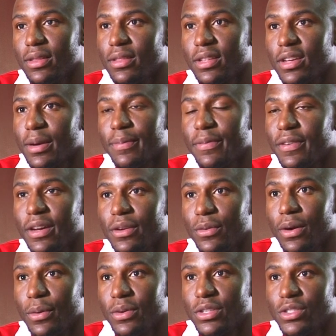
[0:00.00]
the cup final,
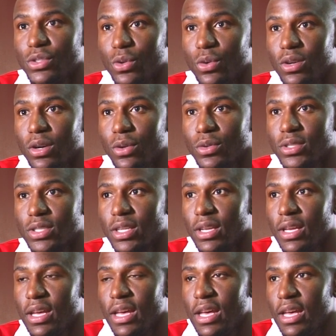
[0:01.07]
I want to score goals.
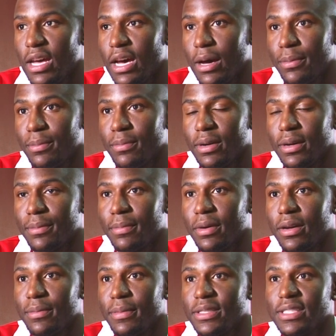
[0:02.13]

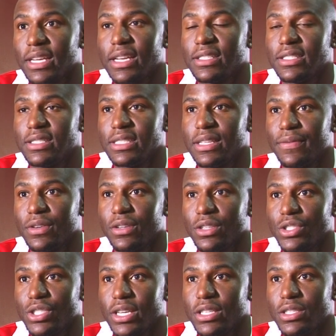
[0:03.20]
My mentality is never going
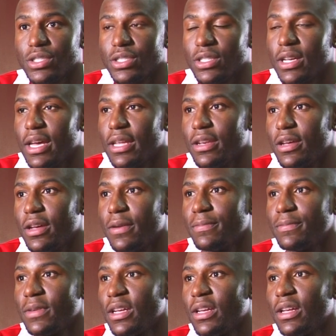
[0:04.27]
to change. And
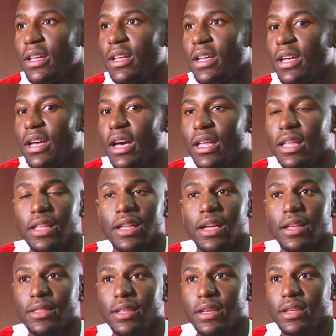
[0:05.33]

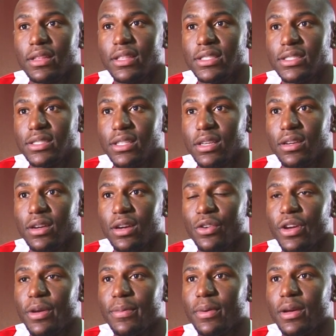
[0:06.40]
I think this is a
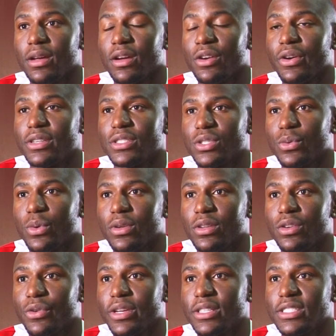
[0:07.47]
great squad, a
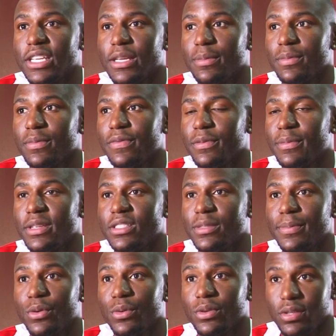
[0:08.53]
great team for me to
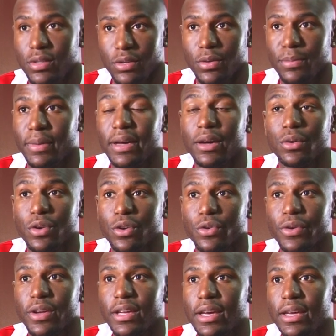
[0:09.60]
build on my own
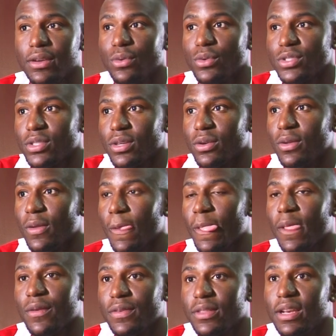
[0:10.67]
career and also
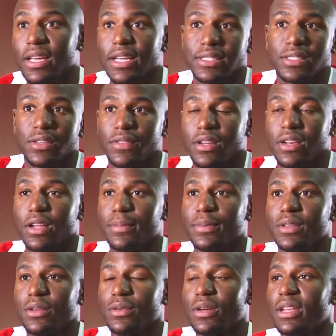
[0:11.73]
for the legacy of the club.
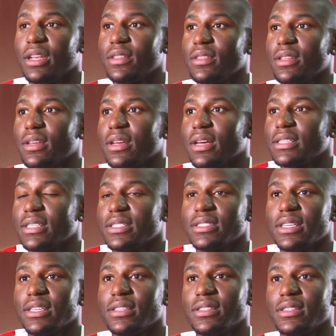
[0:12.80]
You know, and I think, as I
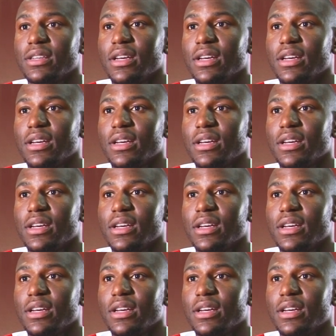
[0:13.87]
said,